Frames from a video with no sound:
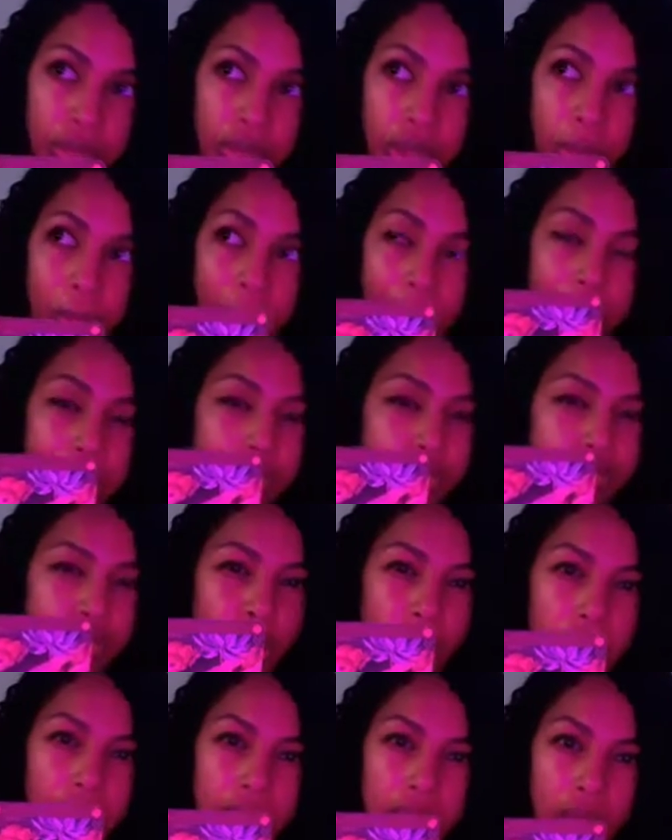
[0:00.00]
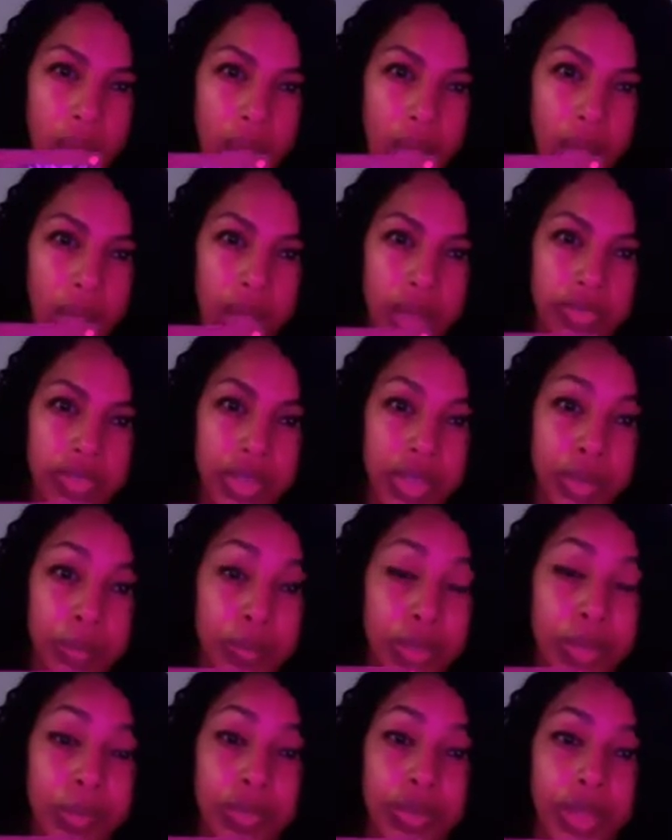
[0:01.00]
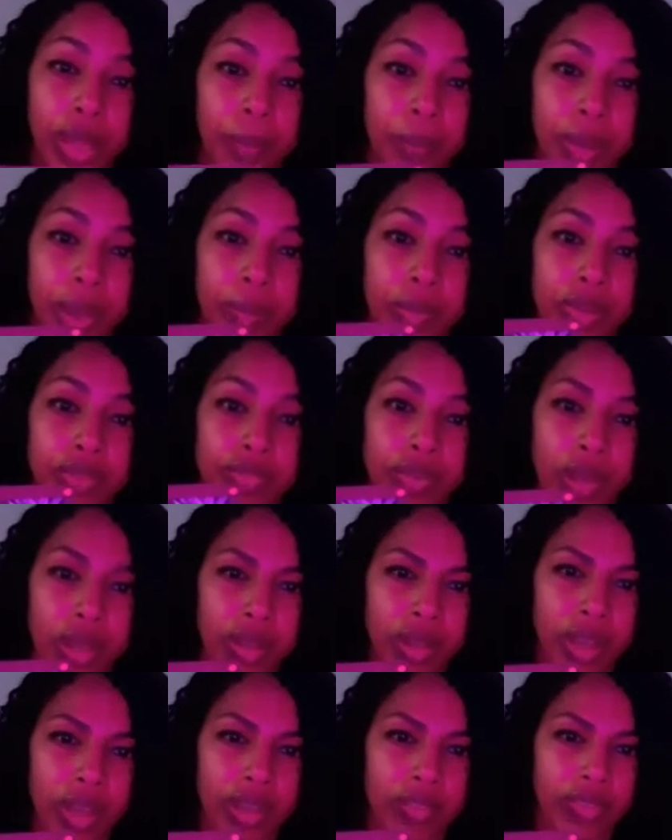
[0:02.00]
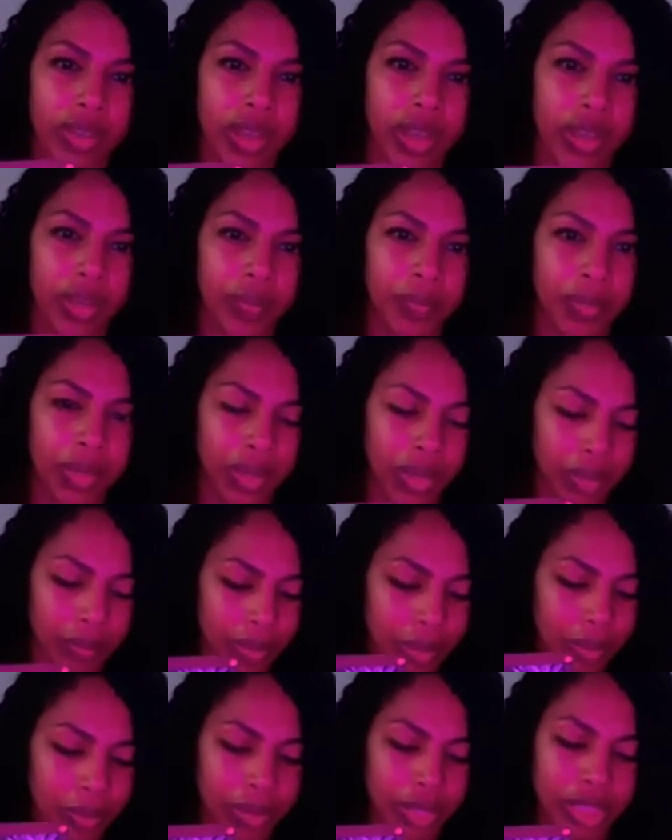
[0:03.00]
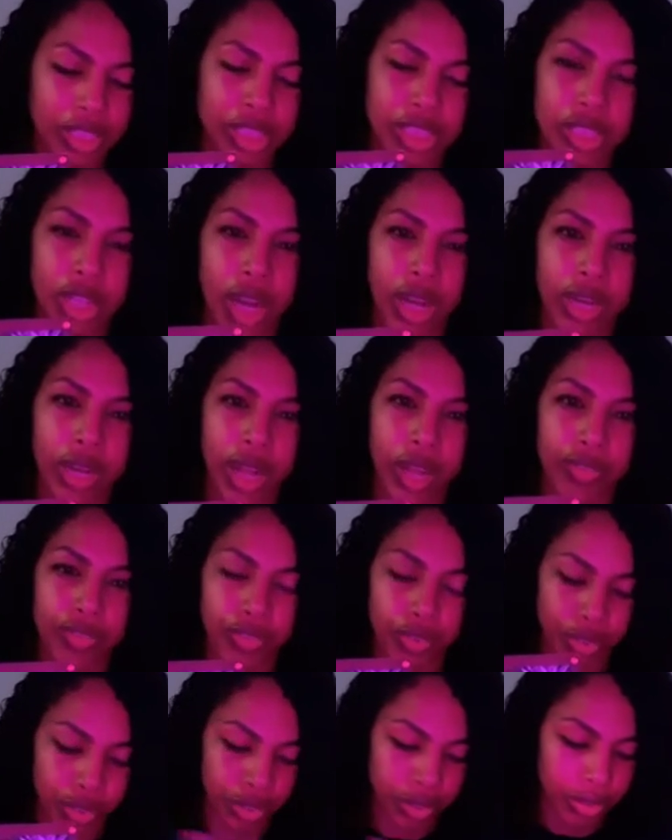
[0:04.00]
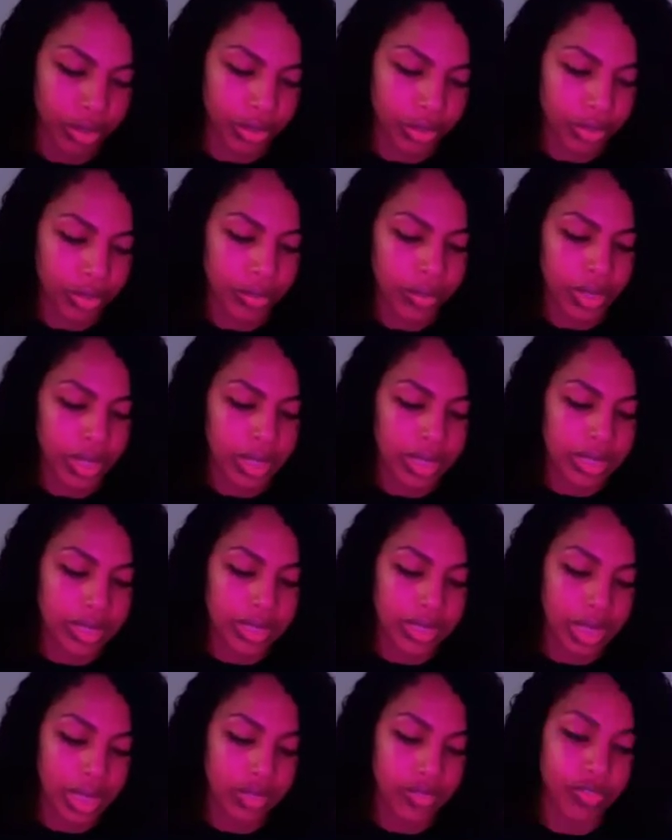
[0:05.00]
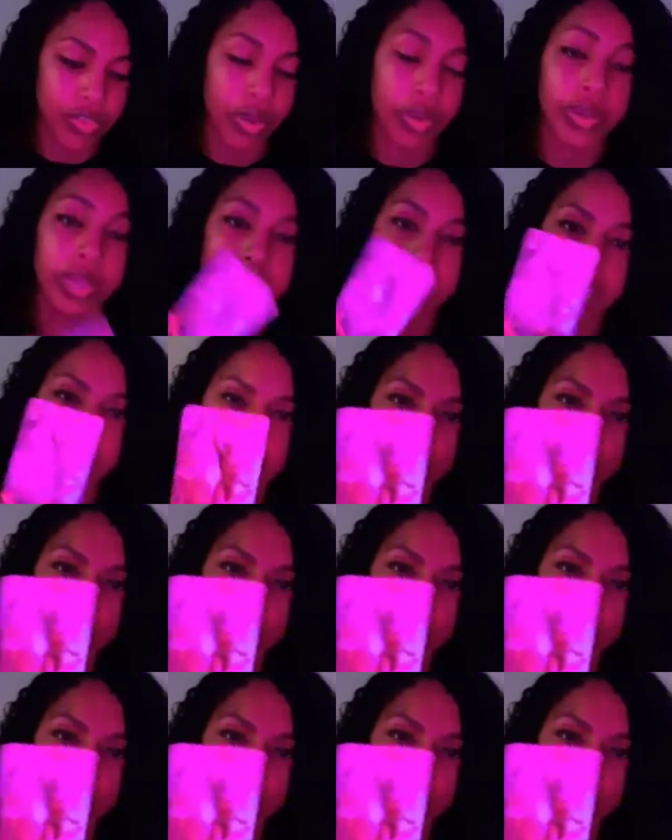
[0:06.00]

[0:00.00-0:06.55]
might be falling off, people that might be falling off, people that just are not for you. Stay focused